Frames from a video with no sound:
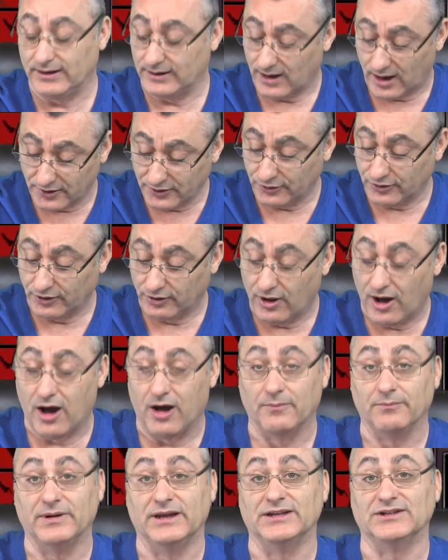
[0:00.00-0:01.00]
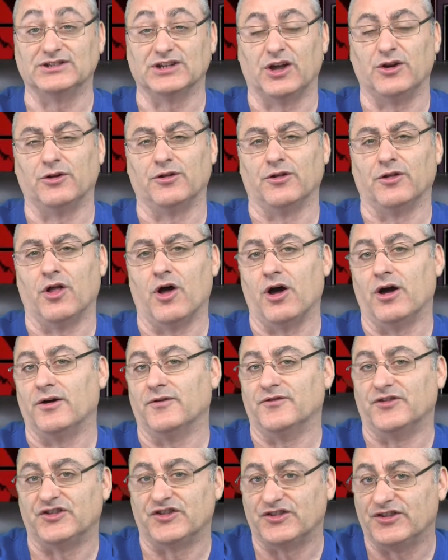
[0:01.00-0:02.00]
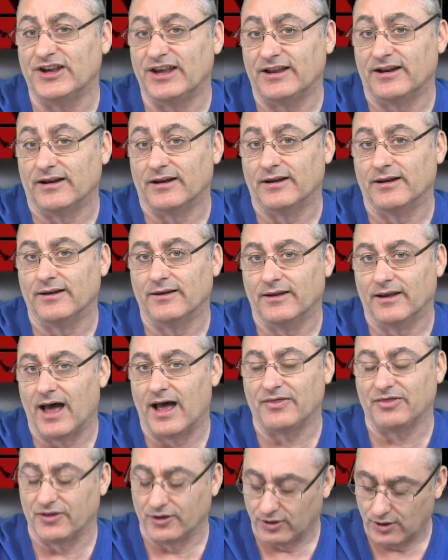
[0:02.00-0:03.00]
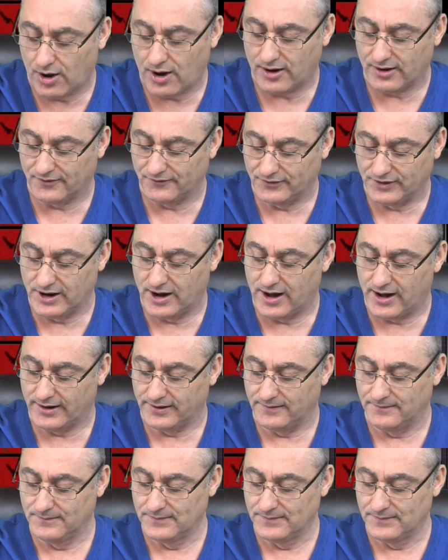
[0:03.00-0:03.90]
Under the law means under the law of sin, not the law of God.